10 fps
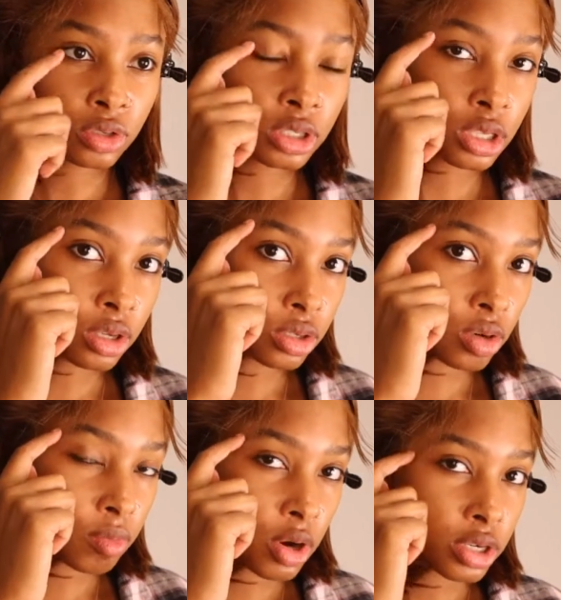see those little
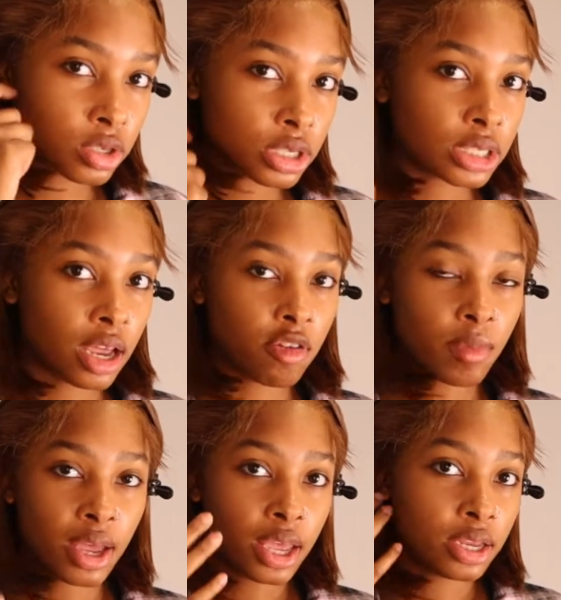marks on the side of
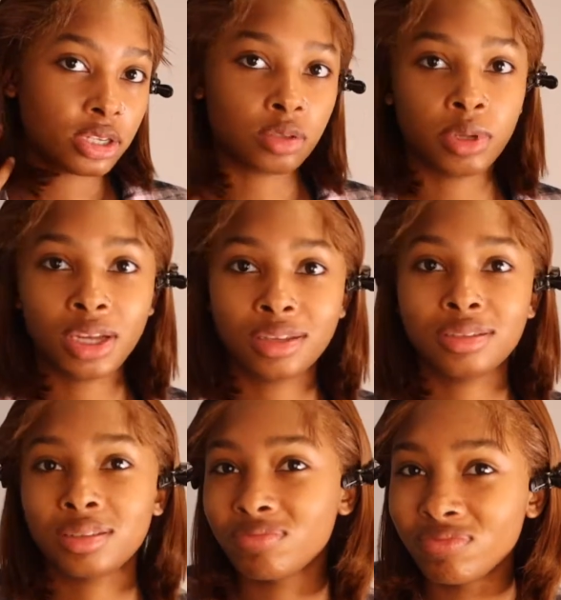my head just
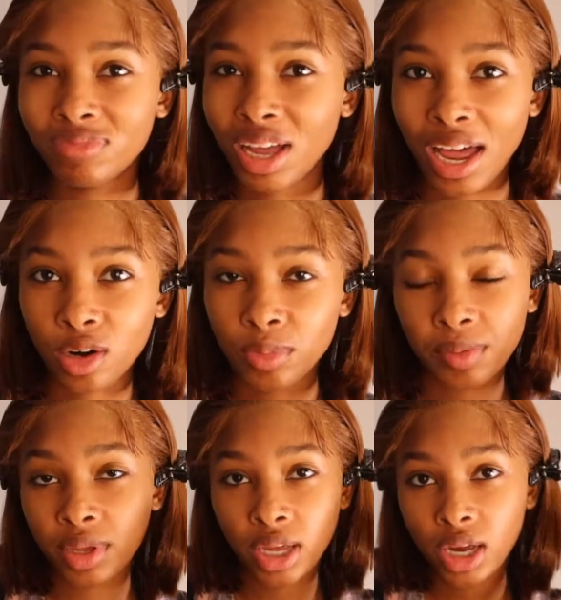because I don't be
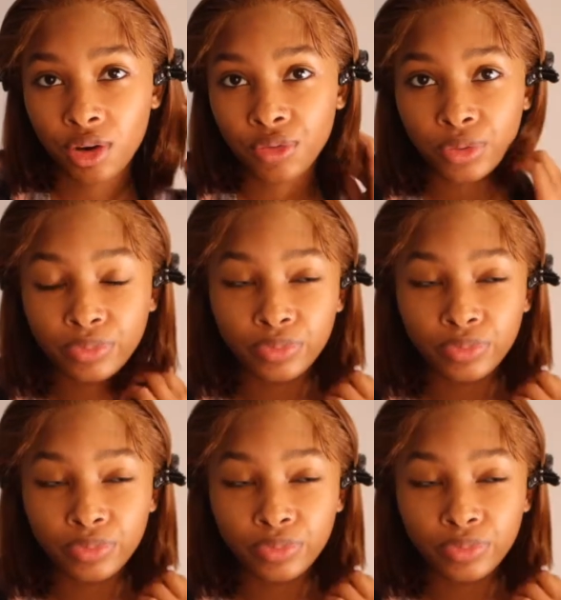being careful.